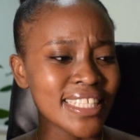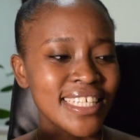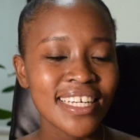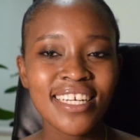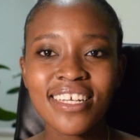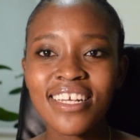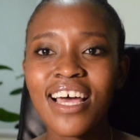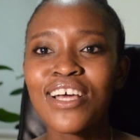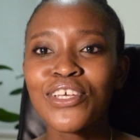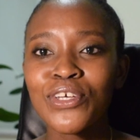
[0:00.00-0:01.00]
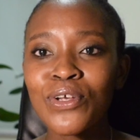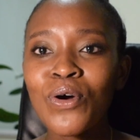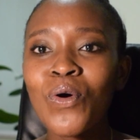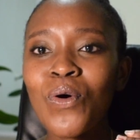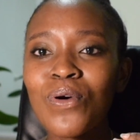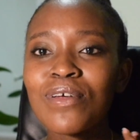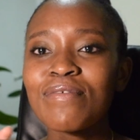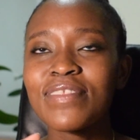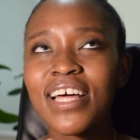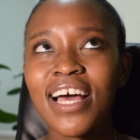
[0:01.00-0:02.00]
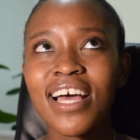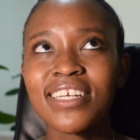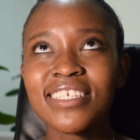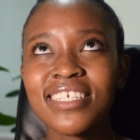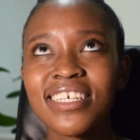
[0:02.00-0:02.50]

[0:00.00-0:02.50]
you know, all of that,